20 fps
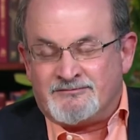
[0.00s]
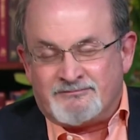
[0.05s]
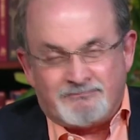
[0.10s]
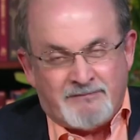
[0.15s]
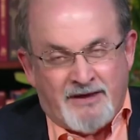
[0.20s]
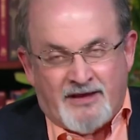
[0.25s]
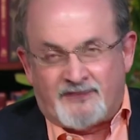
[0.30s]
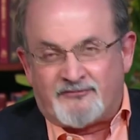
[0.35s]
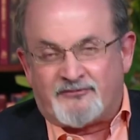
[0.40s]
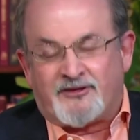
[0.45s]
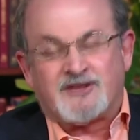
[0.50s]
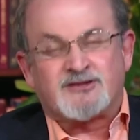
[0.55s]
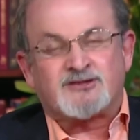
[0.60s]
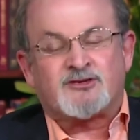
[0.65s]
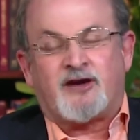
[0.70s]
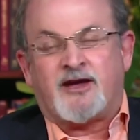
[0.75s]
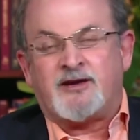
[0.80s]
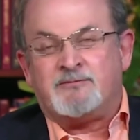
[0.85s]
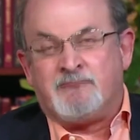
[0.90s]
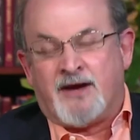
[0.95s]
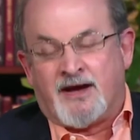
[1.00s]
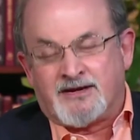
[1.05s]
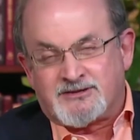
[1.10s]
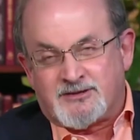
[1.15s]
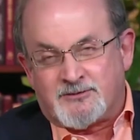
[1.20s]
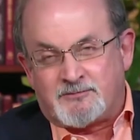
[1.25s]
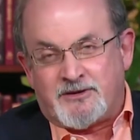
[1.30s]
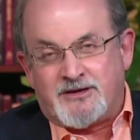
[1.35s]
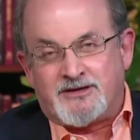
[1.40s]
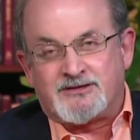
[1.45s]
Melville's great
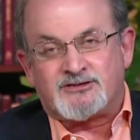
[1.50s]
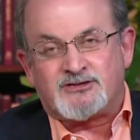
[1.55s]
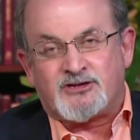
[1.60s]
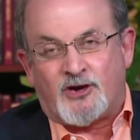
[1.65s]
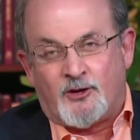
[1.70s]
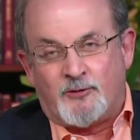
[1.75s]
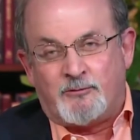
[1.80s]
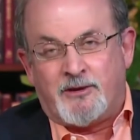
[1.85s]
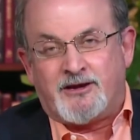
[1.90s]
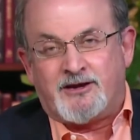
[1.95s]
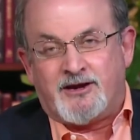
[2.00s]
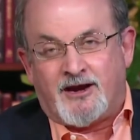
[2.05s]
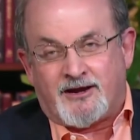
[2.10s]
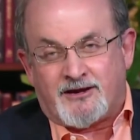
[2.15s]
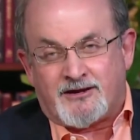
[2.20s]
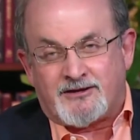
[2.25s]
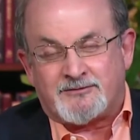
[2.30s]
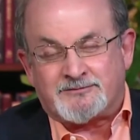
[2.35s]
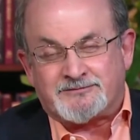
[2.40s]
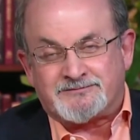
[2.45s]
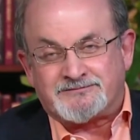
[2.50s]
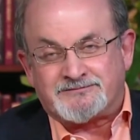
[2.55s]
masterpiece, Toby Dick.